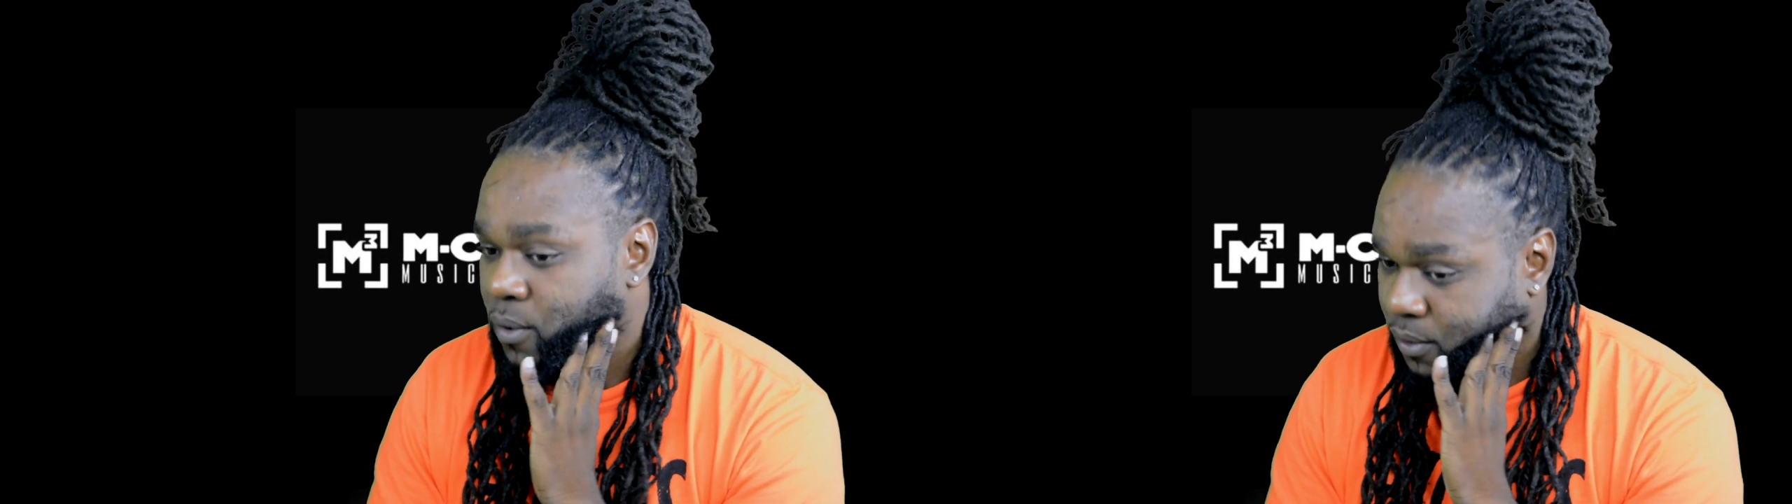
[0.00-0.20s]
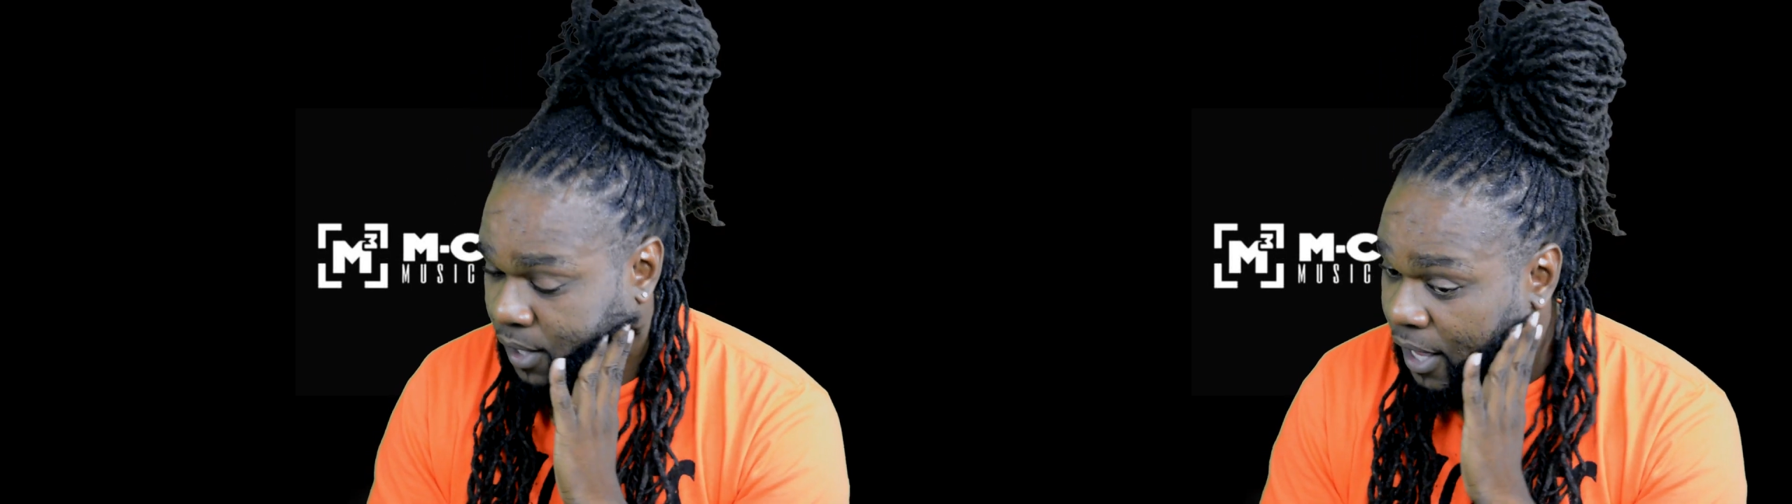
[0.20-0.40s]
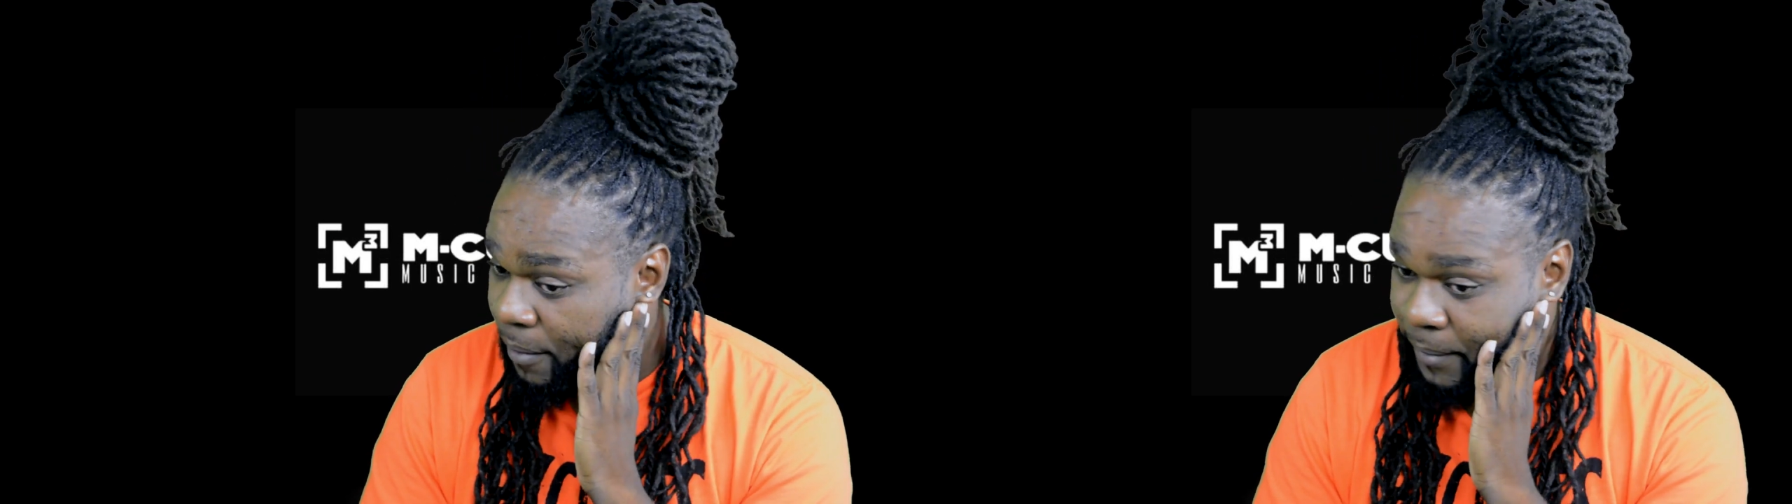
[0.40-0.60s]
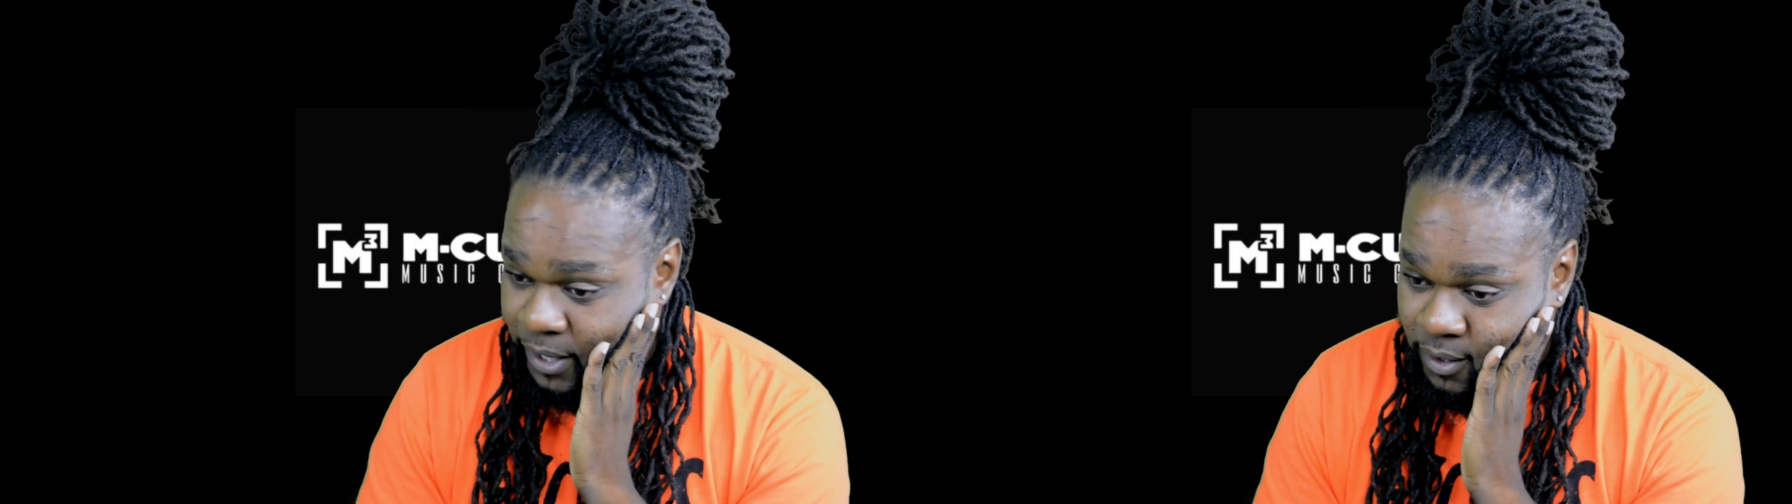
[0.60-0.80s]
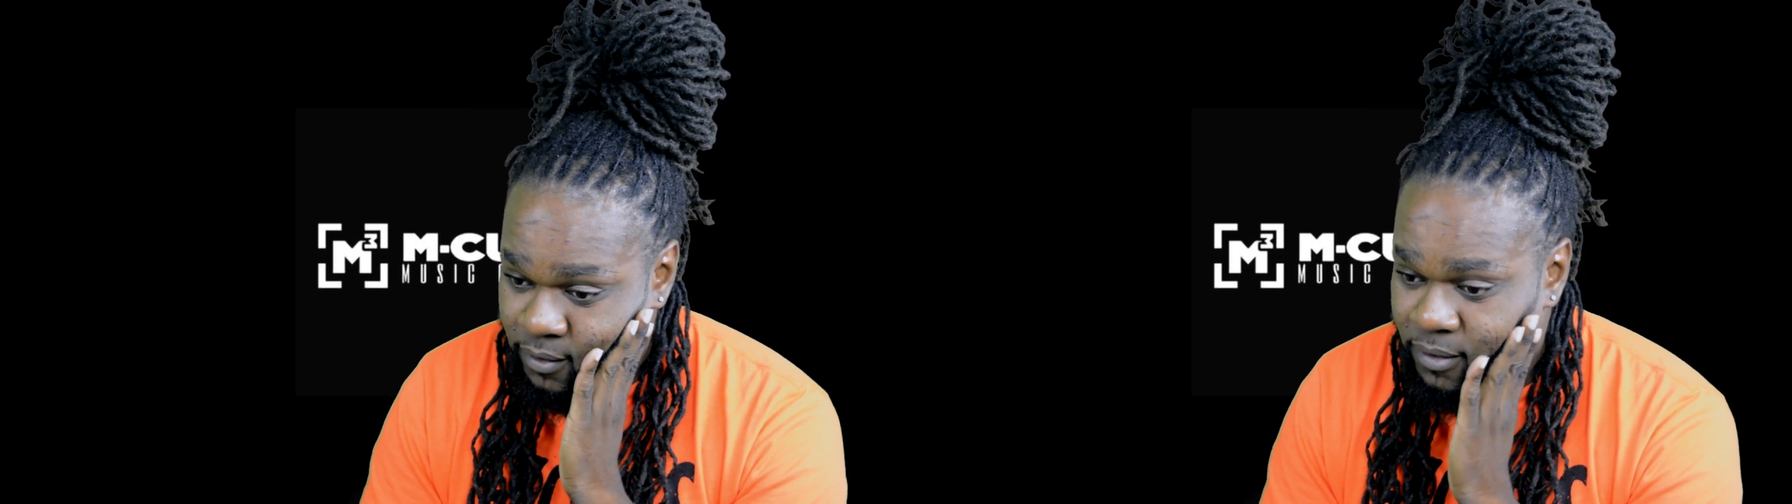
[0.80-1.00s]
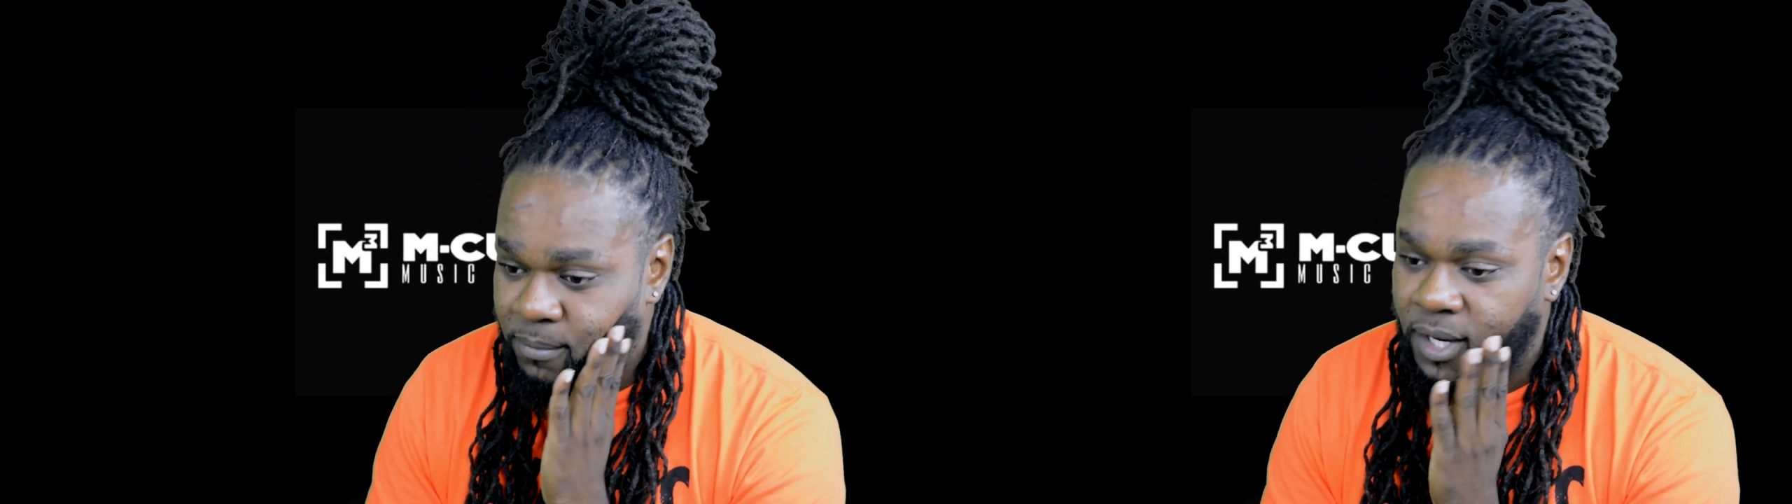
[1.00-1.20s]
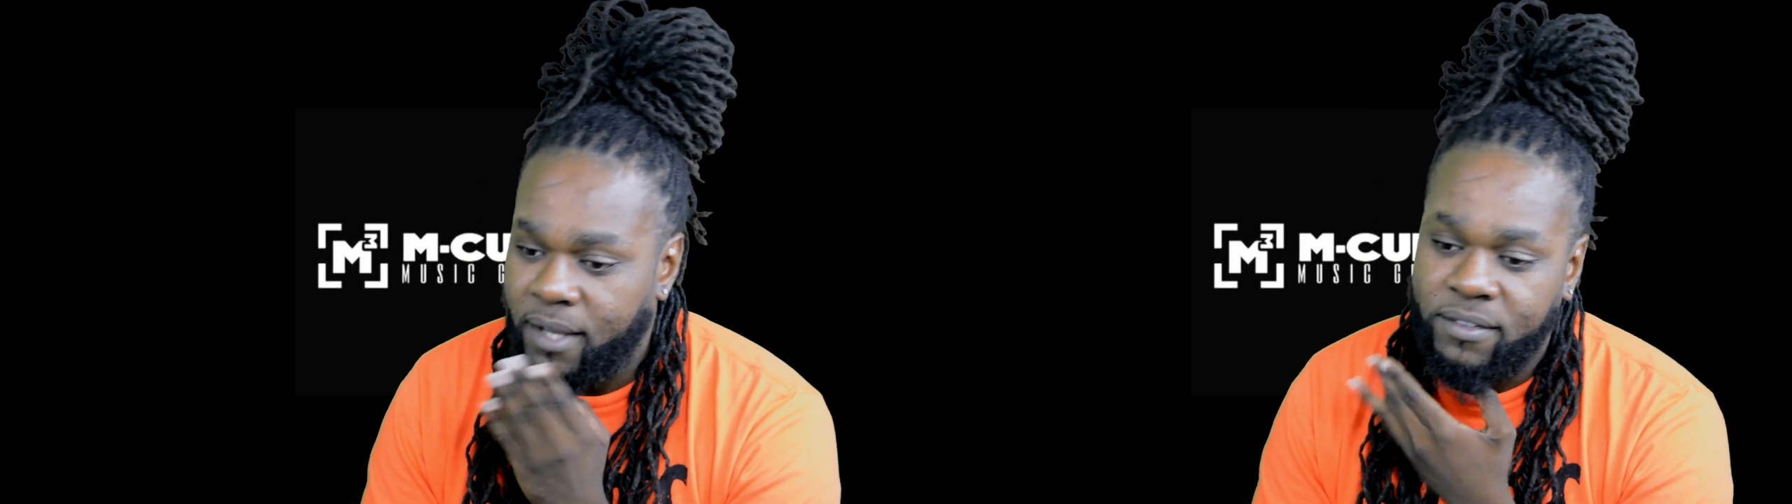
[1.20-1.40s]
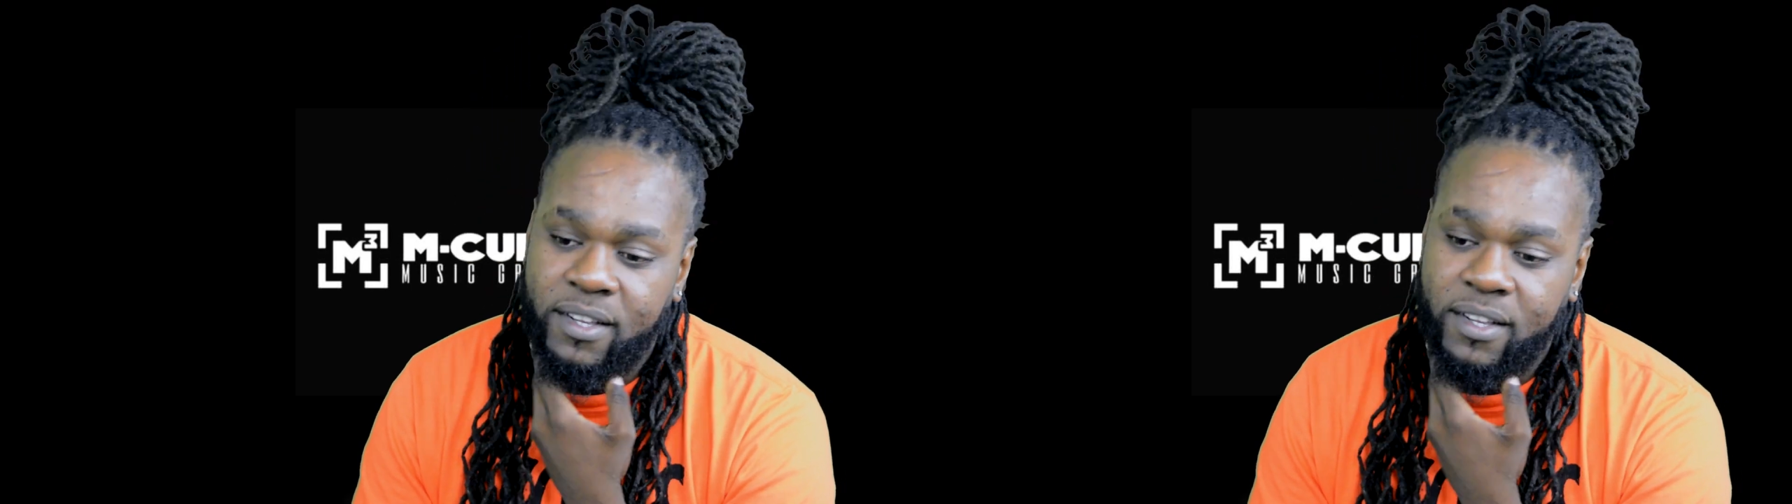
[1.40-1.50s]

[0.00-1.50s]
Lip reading: You know what I mean? Sometimes